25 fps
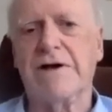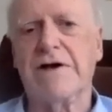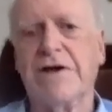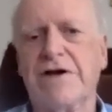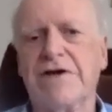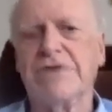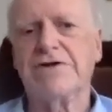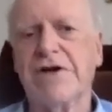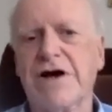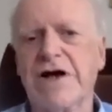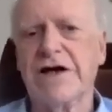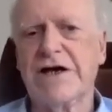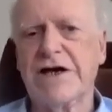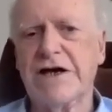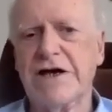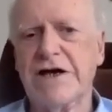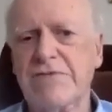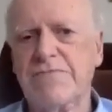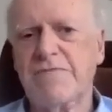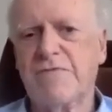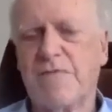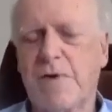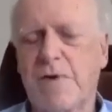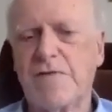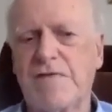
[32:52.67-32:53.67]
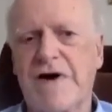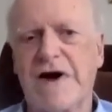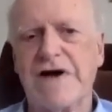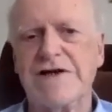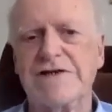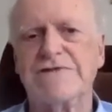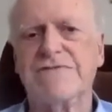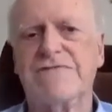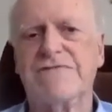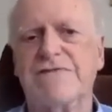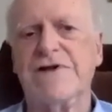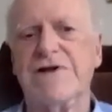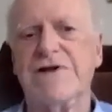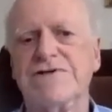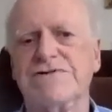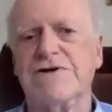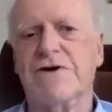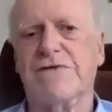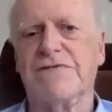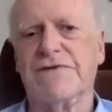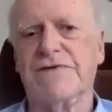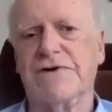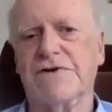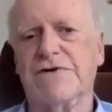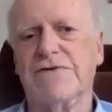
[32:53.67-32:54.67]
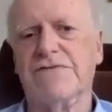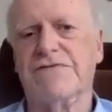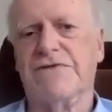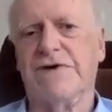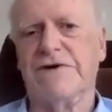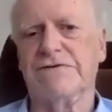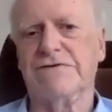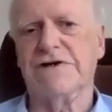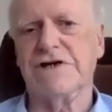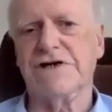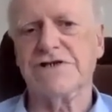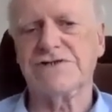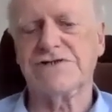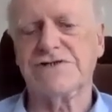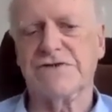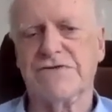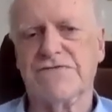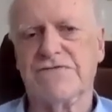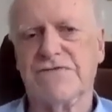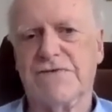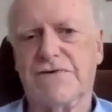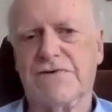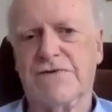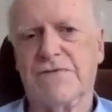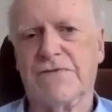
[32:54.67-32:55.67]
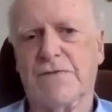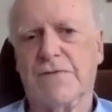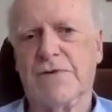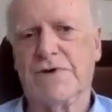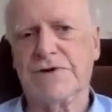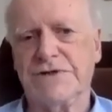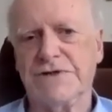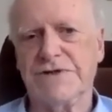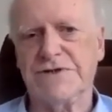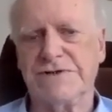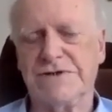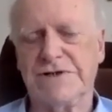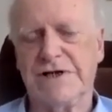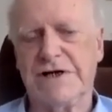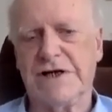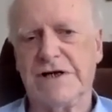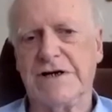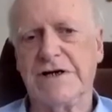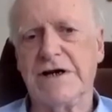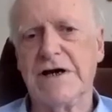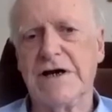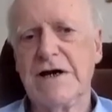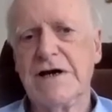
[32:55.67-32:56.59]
he provides a philosophical foundation for what he's saying,